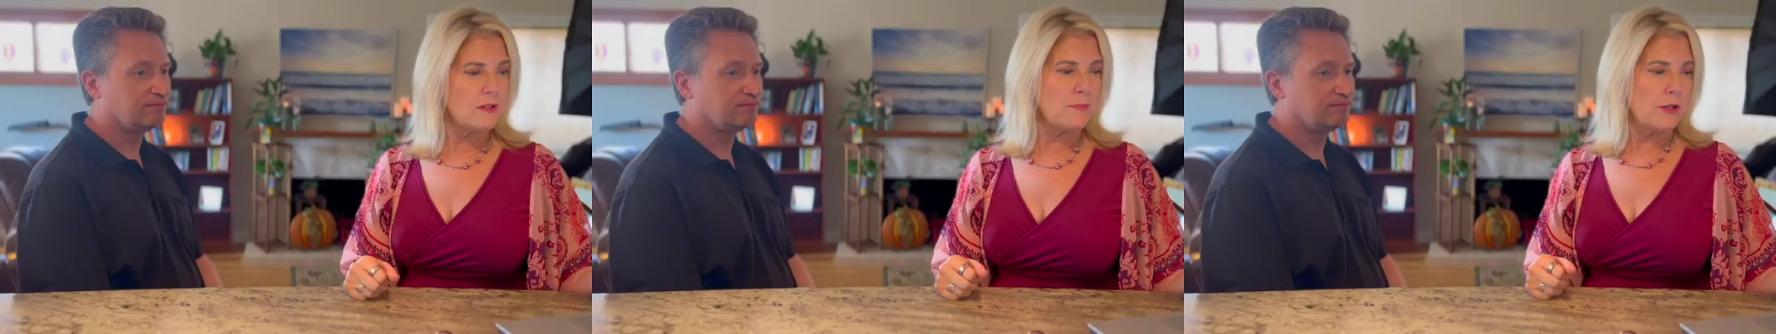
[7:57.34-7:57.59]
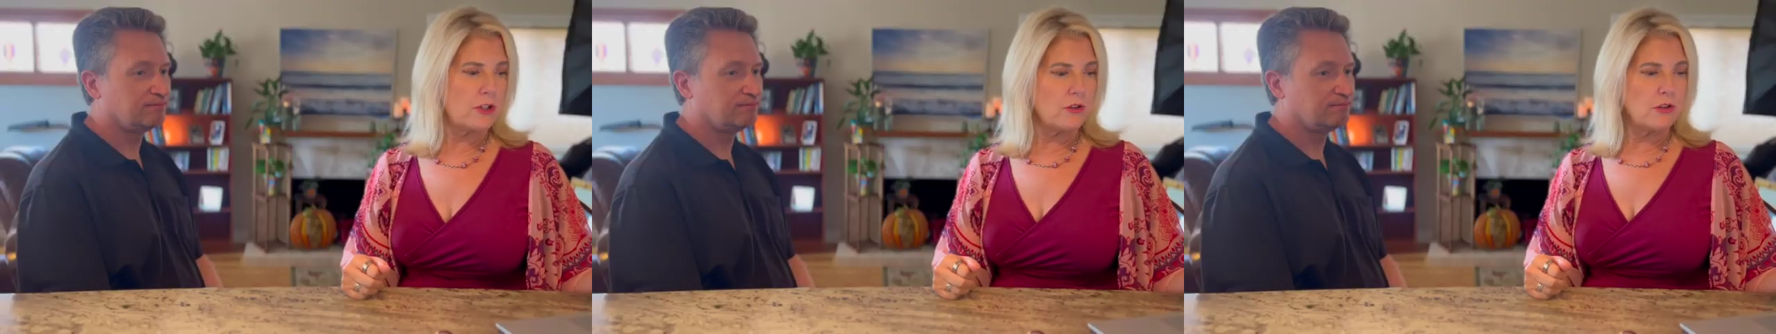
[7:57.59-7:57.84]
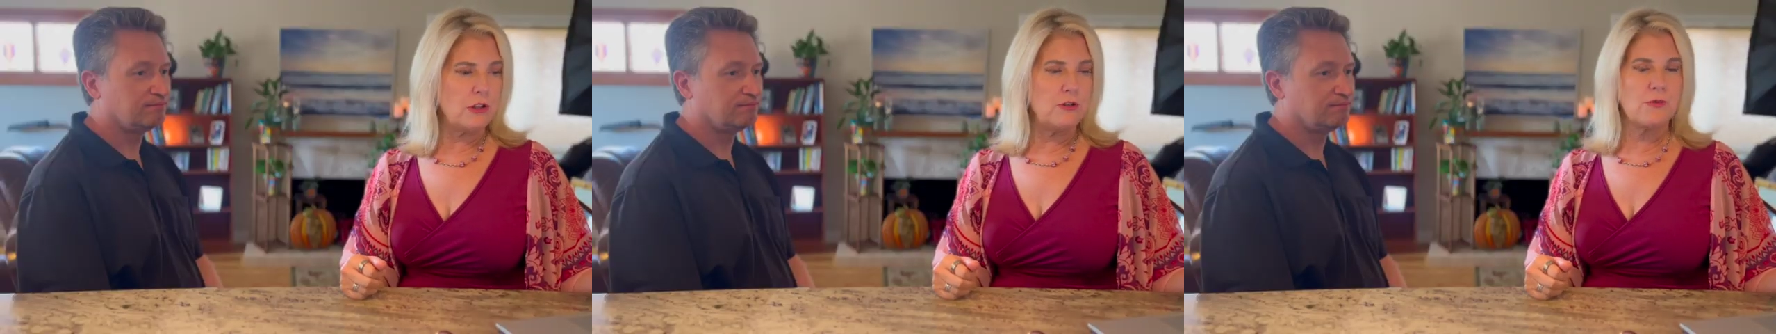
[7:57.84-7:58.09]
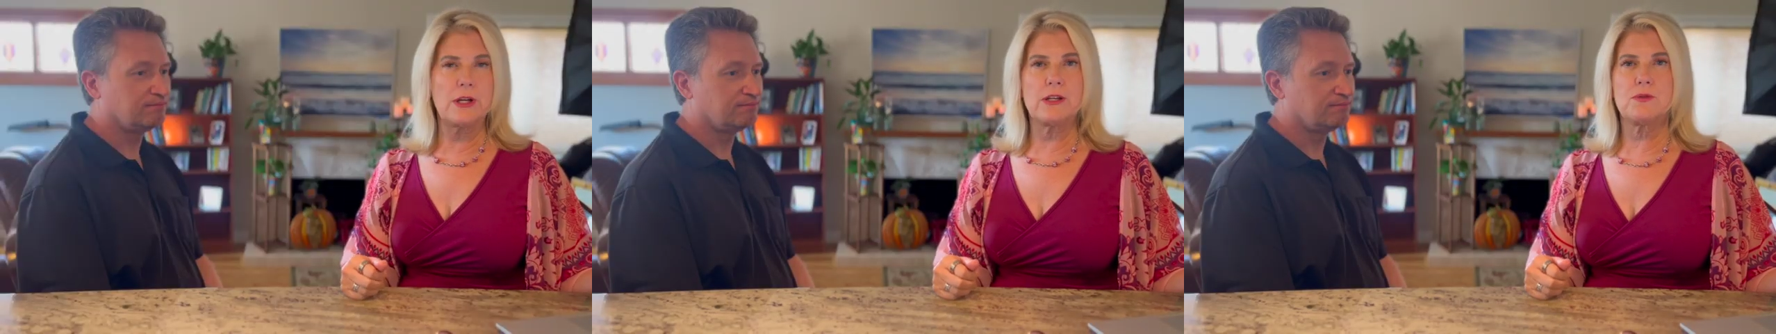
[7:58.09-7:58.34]
Speaker 1: specialty
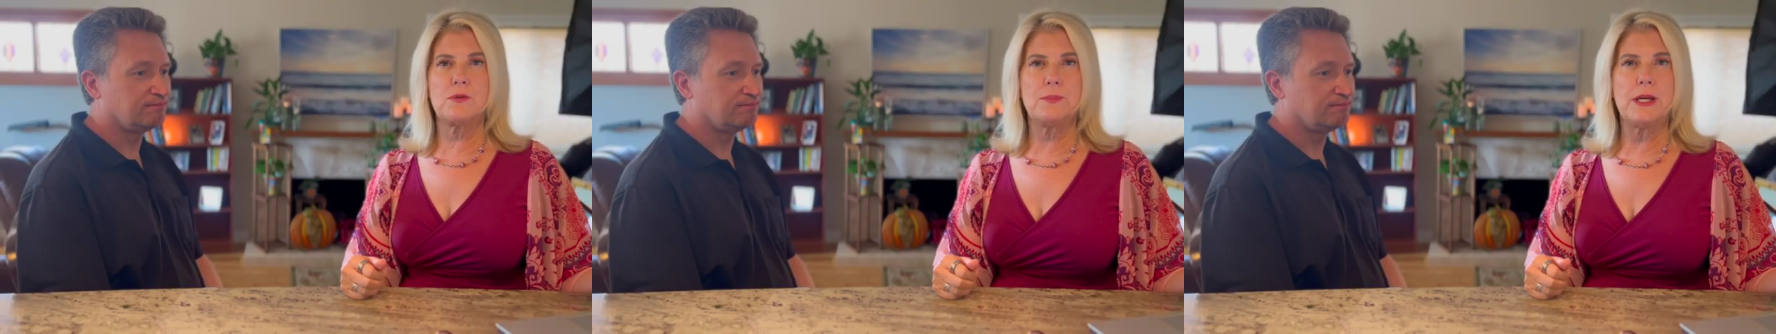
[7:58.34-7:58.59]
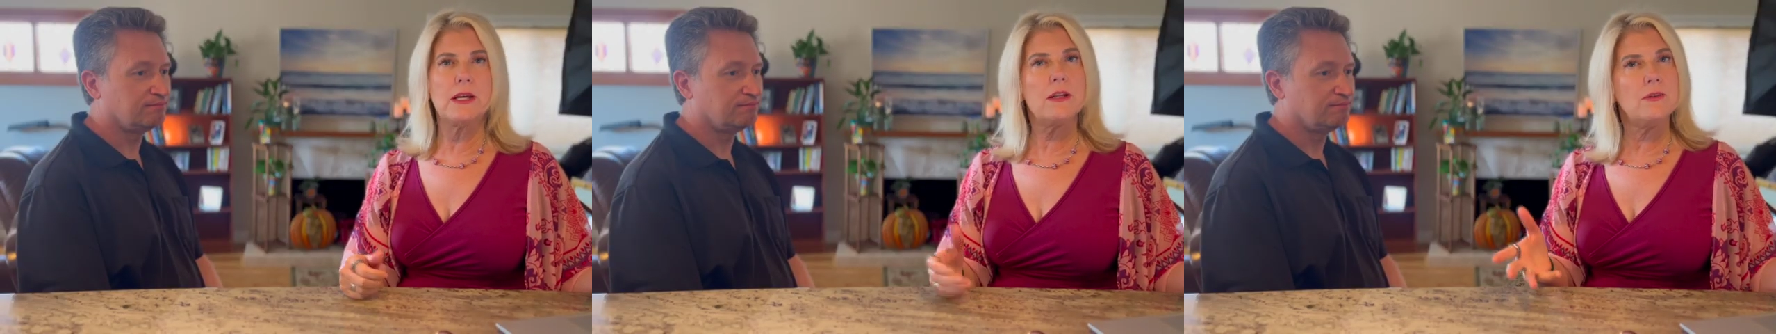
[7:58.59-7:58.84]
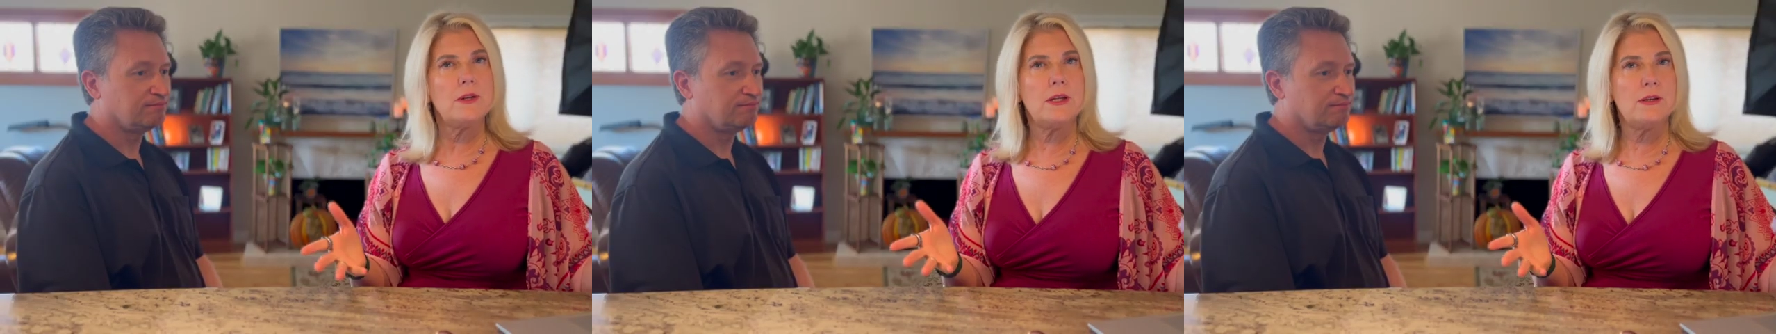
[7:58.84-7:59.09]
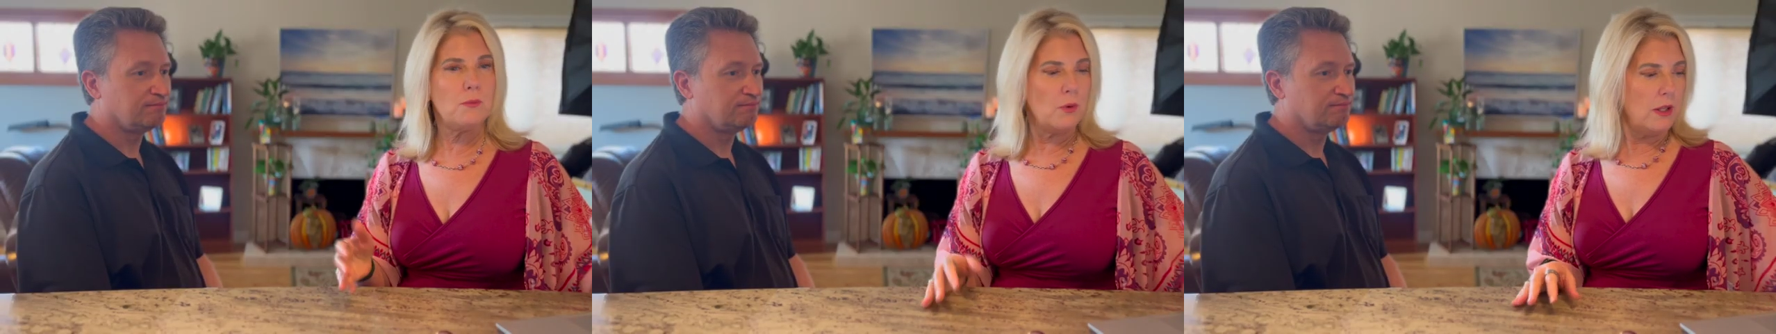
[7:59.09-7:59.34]
drinks would be included
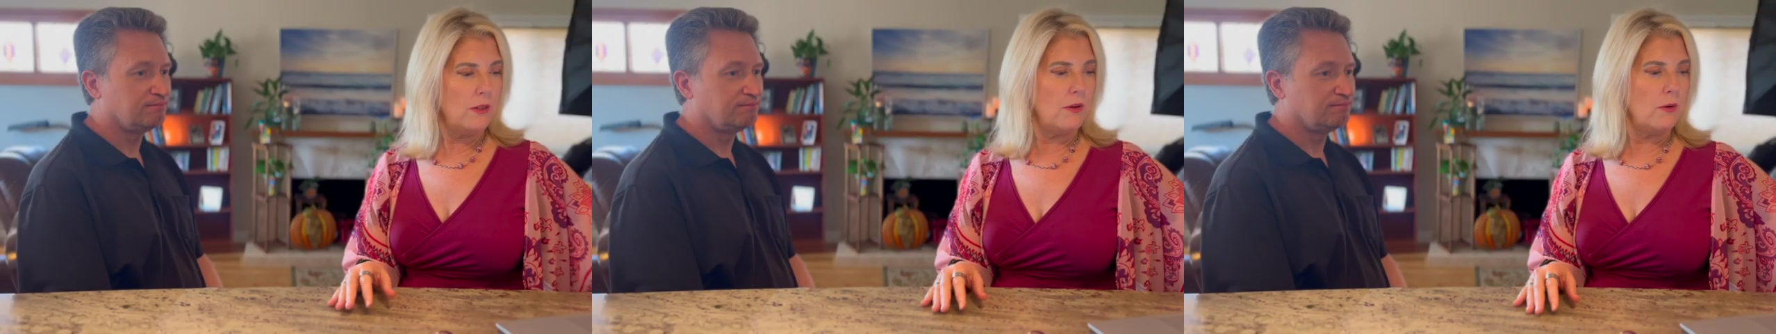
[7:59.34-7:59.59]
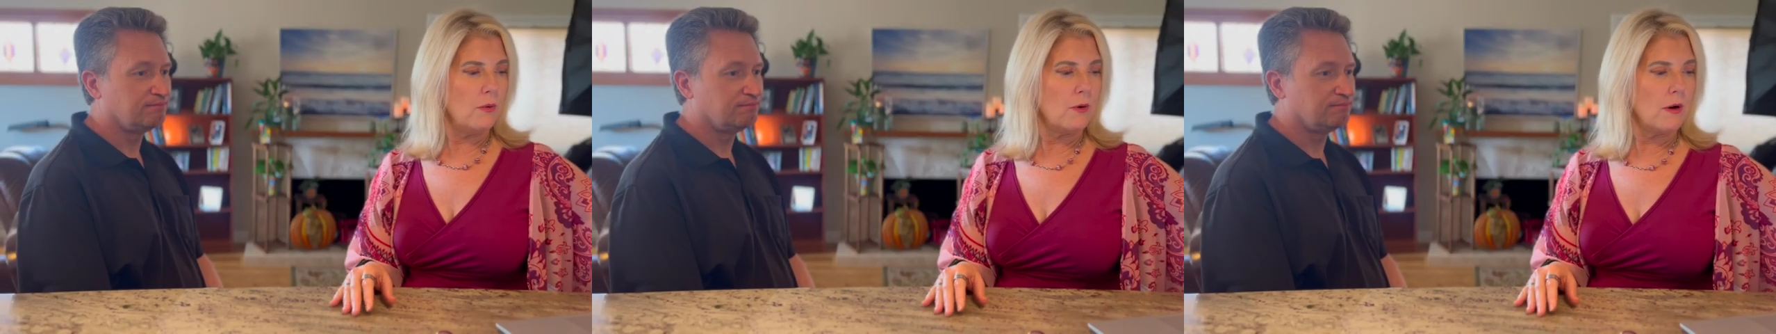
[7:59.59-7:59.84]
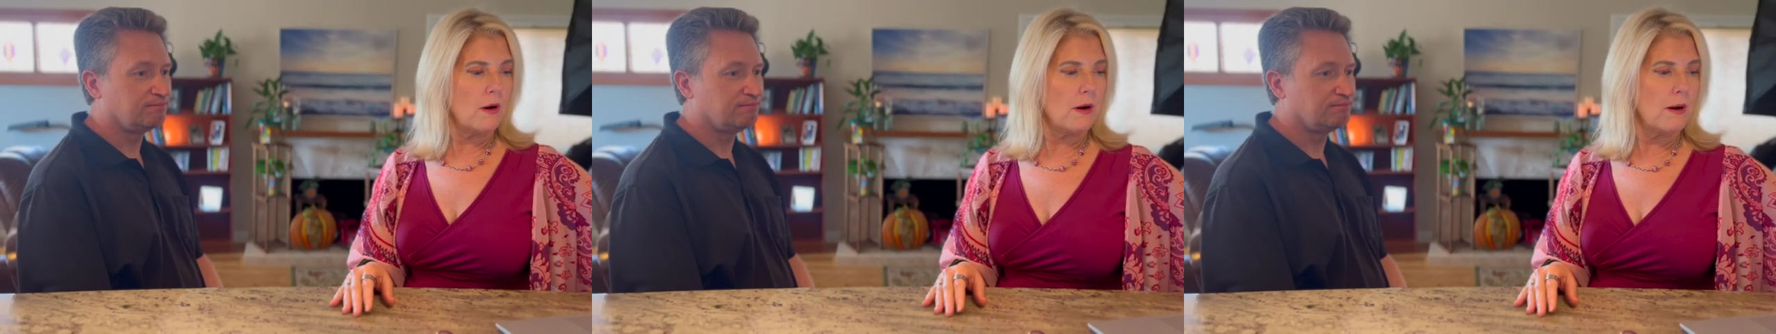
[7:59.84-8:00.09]
with your